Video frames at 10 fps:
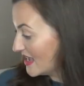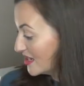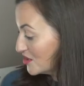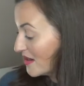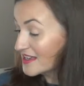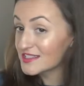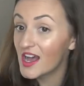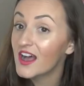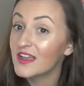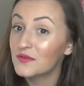As you guys
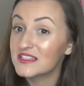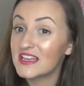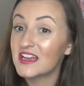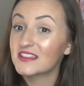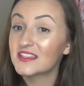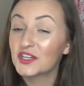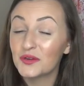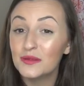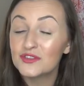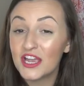saw, it was the
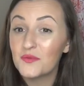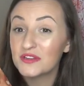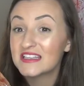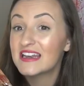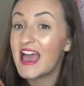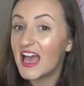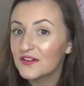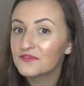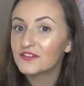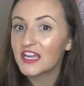cream shade was in
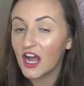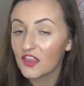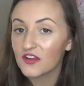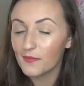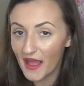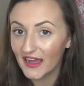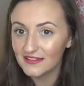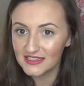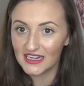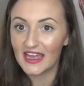every other
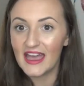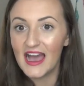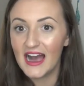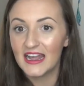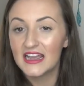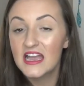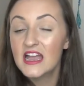palette that I had.